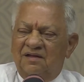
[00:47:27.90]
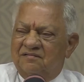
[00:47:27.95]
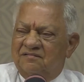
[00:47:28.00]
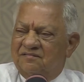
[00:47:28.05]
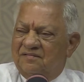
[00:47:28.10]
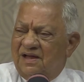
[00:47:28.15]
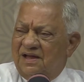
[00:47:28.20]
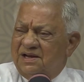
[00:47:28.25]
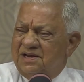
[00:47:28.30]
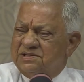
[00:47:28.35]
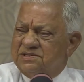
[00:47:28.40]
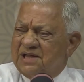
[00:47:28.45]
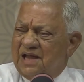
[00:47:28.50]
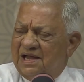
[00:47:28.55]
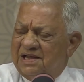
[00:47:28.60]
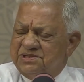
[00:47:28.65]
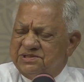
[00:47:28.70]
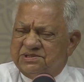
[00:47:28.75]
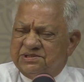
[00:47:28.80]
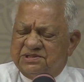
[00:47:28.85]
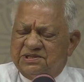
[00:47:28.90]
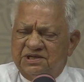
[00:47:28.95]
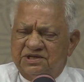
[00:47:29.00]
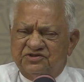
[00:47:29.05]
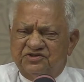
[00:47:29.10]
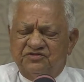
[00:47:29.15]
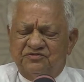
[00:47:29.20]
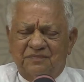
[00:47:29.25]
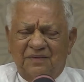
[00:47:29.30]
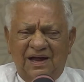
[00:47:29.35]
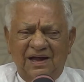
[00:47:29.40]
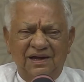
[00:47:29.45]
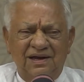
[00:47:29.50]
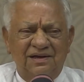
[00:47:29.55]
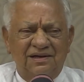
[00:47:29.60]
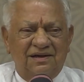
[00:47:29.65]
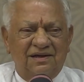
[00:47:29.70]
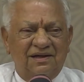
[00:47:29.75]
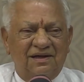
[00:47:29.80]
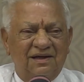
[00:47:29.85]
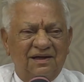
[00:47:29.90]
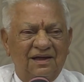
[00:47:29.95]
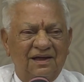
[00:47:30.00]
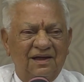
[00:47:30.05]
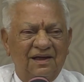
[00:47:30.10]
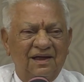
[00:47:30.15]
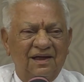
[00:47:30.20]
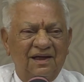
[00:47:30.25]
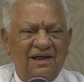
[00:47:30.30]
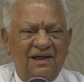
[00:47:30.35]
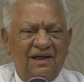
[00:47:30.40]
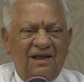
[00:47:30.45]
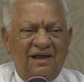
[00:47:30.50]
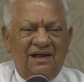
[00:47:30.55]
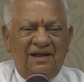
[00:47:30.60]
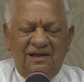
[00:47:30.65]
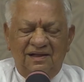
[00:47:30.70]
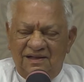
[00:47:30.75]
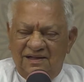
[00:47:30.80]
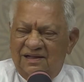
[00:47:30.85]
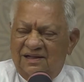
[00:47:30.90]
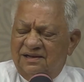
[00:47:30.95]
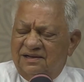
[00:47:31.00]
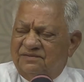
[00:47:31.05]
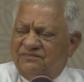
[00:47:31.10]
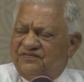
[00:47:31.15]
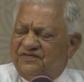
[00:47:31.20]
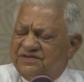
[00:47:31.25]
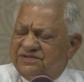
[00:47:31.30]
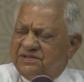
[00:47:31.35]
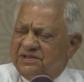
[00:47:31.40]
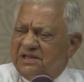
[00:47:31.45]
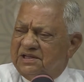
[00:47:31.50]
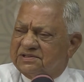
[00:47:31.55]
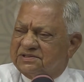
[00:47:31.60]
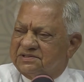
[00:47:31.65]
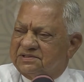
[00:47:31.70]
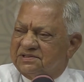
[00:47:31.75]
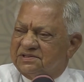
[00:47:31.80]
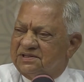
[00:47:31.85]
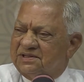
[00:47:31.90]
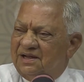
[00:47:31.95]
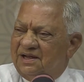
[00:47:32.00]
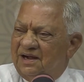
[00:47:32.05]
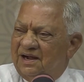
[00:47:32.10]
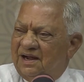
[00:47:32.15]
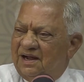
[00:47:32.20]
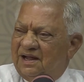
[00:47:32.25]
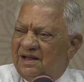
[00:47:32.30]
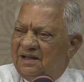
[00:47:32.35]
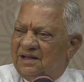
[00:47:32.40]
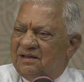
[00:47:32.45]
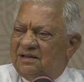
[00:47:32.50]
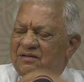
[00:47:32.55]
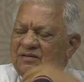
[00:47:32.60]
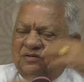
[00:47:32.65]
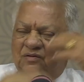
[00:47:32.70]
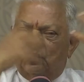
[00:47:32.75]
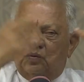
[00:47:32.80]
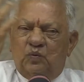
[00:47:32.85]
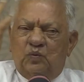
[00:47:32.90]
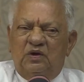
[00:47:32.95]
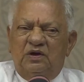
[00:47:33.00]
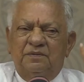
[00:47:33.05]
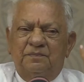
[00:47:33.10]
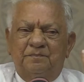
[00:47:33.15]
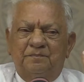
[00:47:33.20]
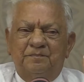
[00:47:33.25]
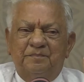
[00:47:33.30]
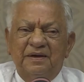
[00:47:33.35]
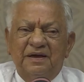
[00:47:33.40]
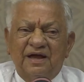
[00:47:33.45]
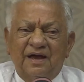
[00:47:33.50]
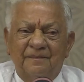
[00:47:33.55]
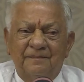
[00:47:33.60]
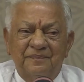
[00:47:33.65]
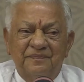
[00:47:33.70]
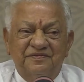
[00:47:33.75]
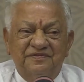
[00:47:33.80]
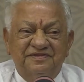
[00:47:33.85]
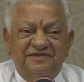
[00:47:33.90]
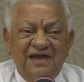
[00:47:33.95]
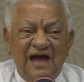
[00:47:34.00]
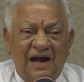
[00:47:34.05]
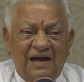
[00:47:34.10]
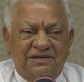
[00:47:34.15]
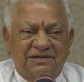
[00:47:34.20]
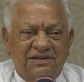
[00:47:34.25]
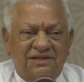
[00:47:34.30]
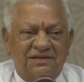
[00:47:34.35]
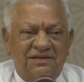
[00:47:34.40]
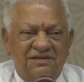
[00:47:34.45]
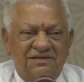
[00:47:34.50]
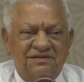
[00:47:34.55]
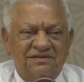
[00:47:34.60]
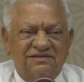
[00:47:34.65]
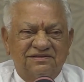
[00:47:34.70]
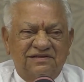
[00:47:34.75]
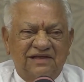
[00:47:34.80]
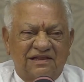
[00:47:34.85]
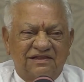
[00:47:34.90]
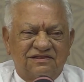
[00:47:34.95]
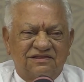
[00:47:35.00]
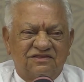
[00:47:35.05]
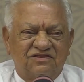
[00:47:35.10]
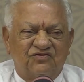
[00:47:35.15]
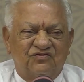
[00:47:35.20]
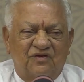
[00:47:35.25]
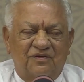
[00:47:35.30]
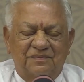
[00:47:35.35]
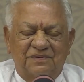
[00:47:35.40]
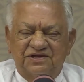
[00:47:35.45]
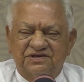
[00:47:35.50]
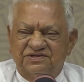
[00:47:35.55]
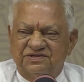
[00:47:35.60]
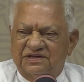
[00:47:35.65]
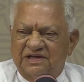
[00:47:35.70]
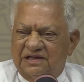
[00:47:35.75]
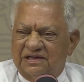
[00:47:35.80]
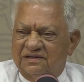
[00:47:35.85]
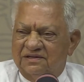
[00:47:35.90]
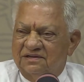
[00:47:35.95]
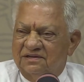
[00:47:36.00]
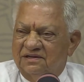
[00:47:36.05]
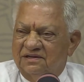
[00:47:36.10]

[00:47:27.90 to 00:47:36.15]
Where is Einstein's mind? In physics. We become that Tattvamasi.